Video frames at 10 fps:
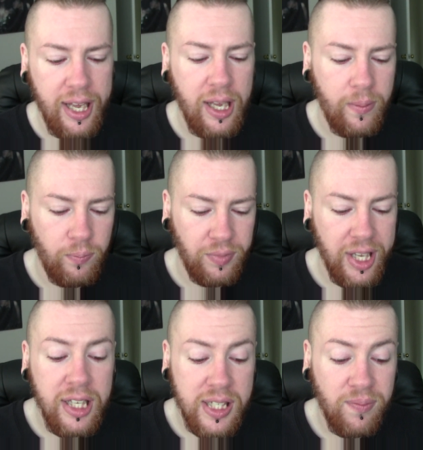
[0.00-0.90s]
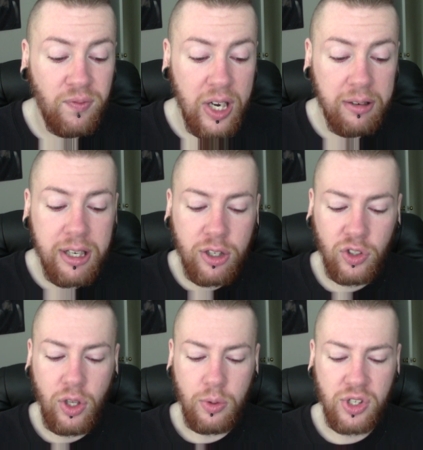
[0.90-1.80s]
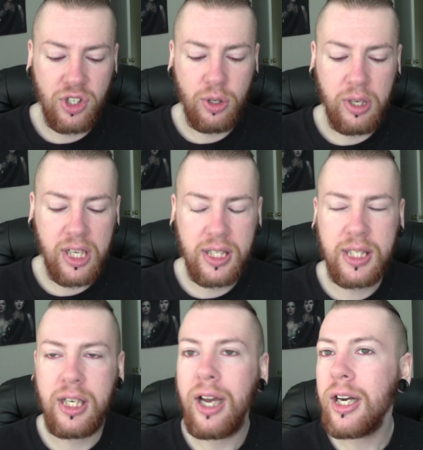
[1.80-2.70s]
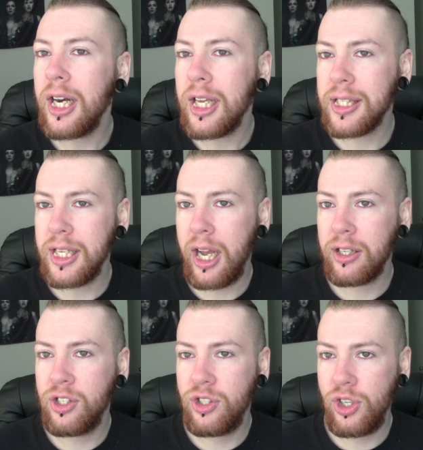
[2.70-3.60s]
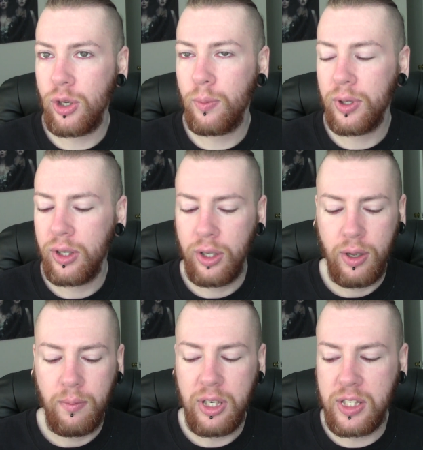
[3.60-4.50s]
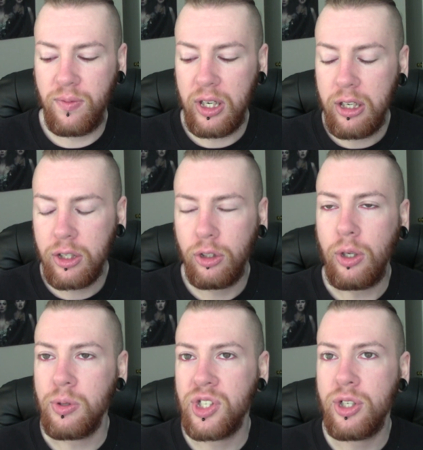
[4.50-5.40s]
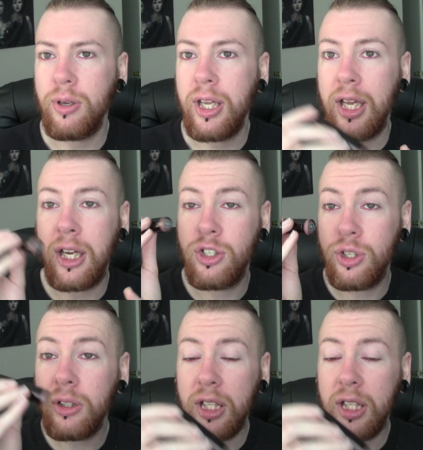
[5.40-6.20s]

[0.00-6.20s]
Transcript: And it's very close to it. It's not an exact dupe, but it's very close to it. And I do